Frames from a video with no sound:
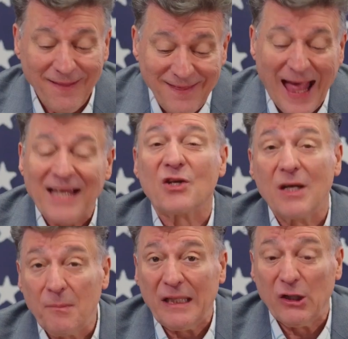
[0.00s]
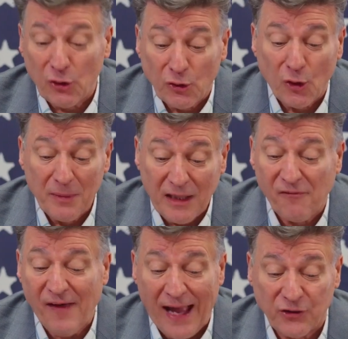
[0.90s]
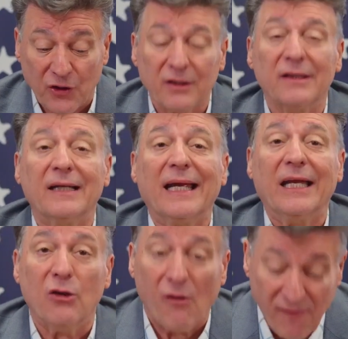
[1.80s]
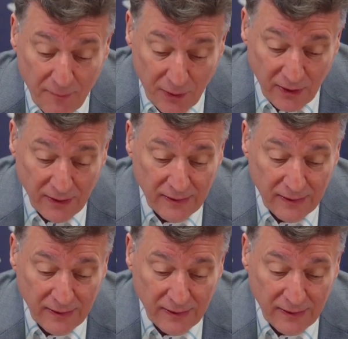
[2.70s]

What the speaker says: that's going to be the determining factor in November.